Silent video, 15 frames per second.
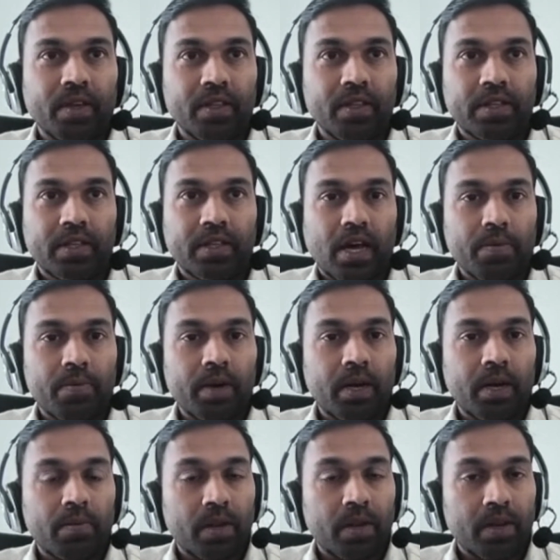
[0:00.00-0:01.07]
this
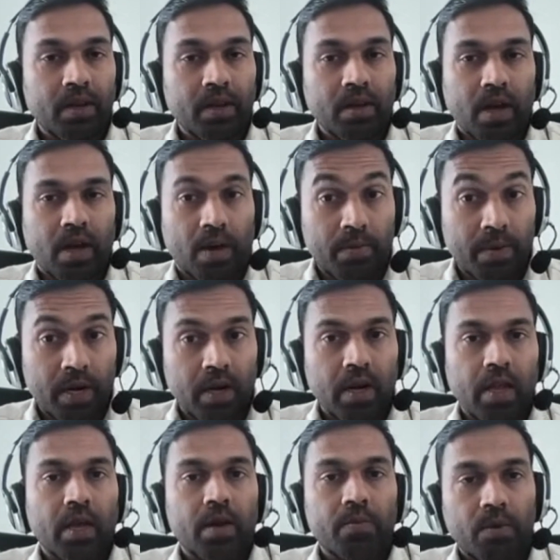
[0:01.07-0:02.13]
urban
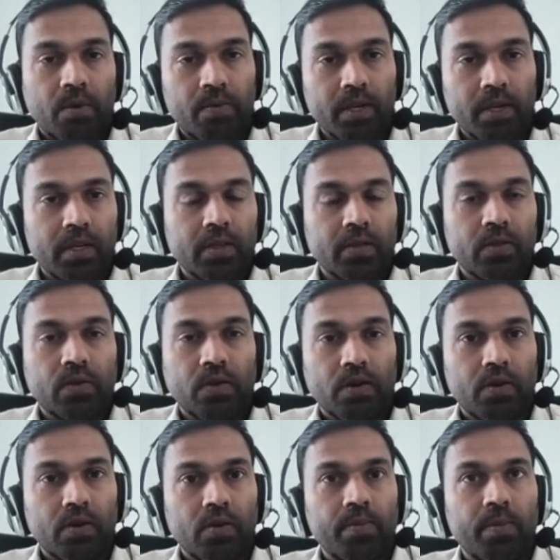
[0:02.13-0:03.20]
air mobility is
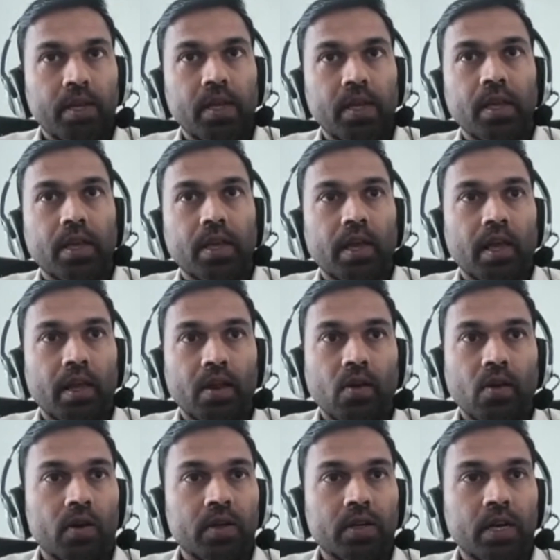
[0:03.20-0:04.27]
going to be an
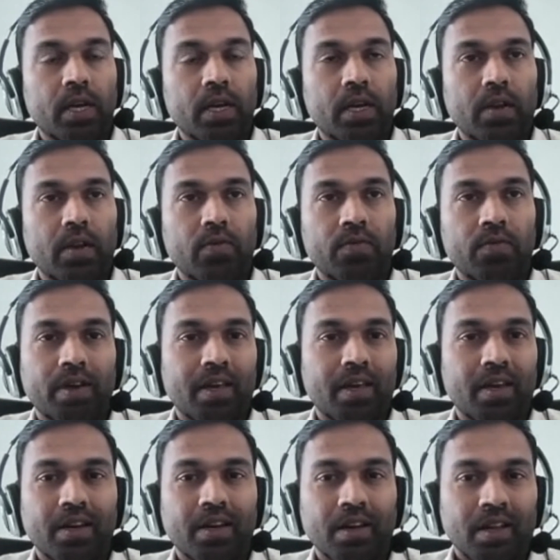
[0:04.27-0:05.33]
alternative
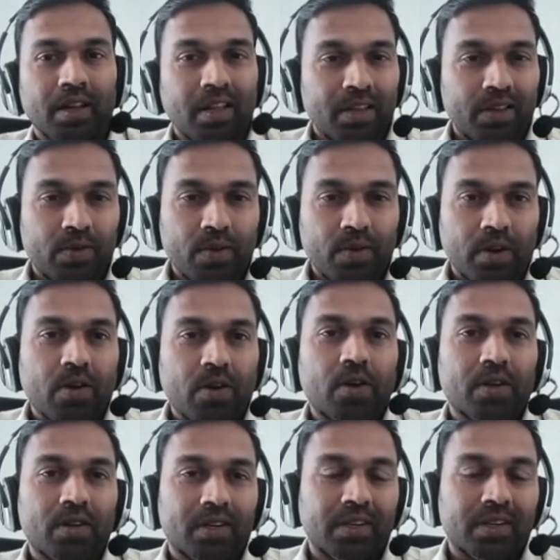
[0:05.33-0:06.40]
where you are
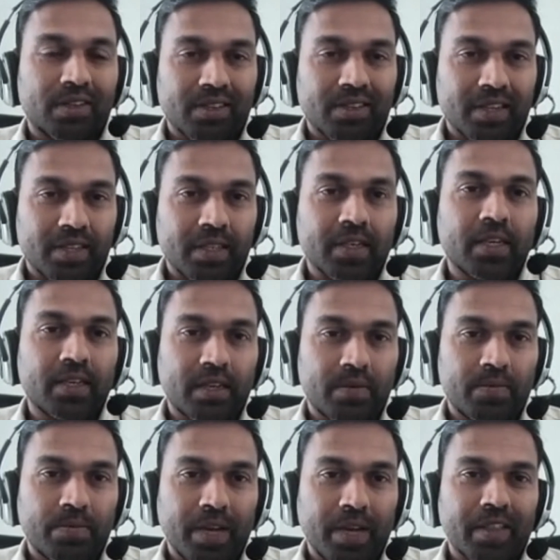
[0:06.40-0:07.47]
not
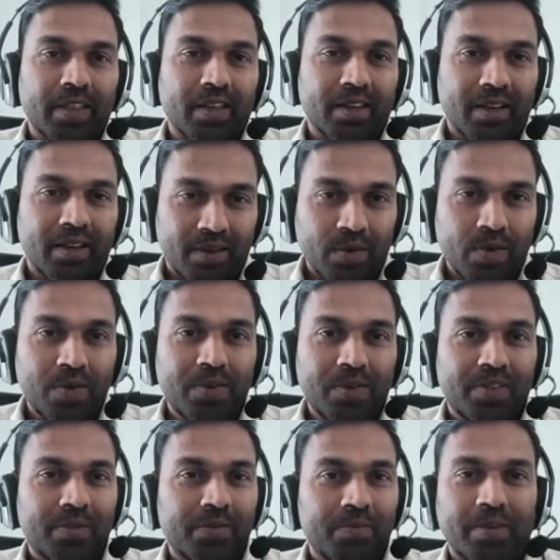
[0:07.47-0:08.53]
restricted by the
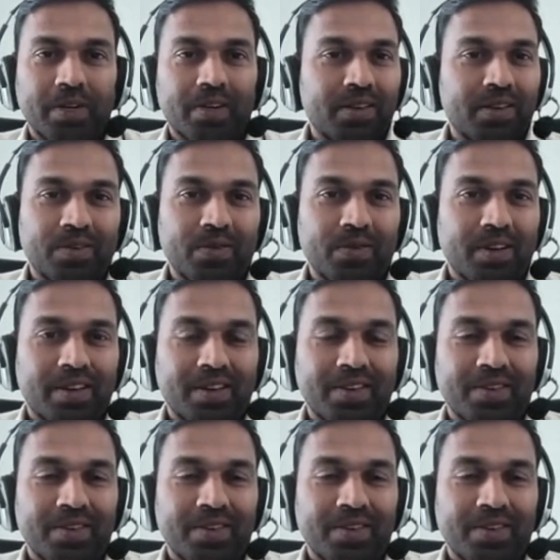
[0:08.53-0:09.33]
roads, but you are